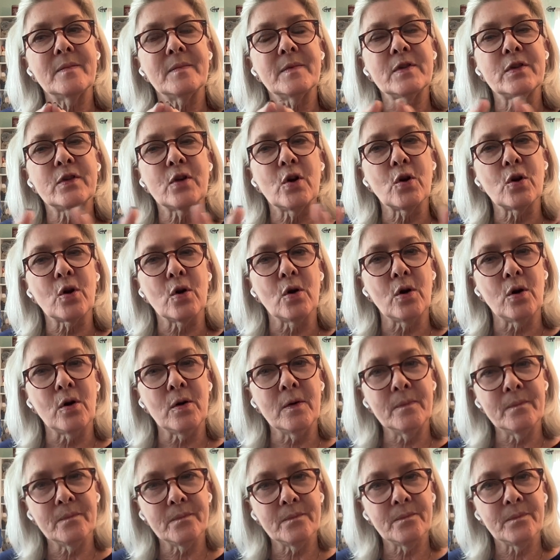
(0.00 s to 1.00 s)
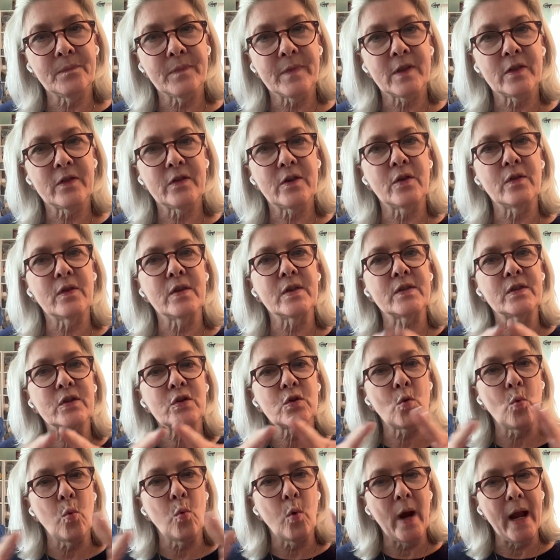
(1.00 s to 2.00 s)
circle to the
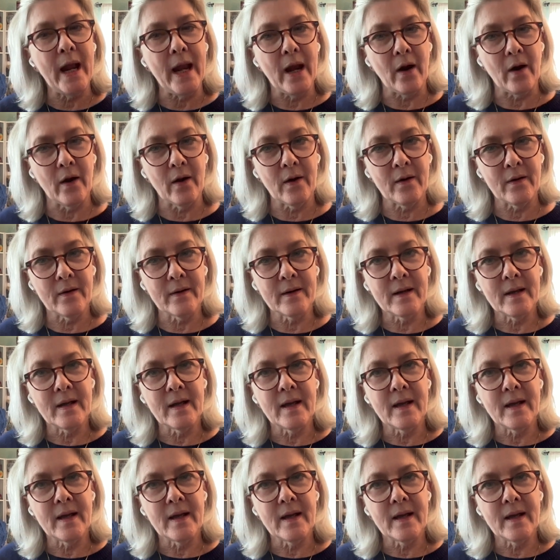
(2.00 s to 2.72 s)
square.